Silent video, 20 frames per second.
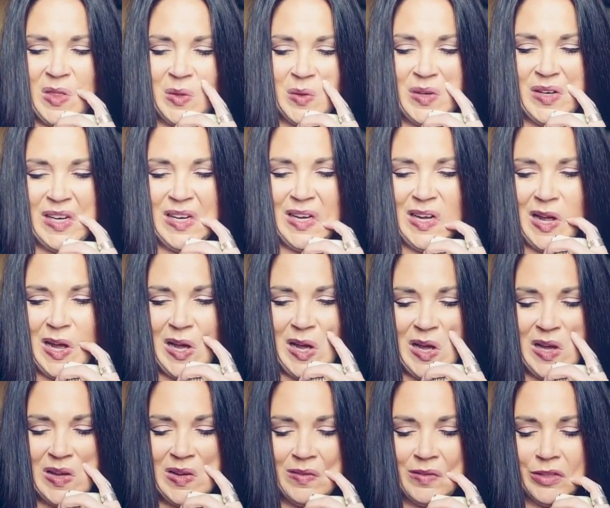Three,
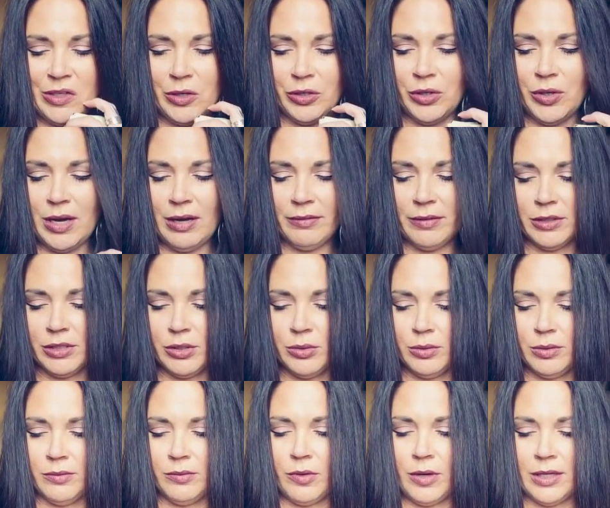uh, no, you have the
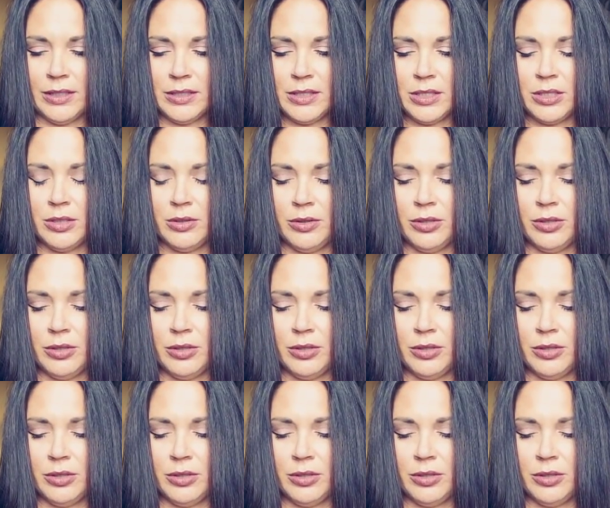Two of Wands too.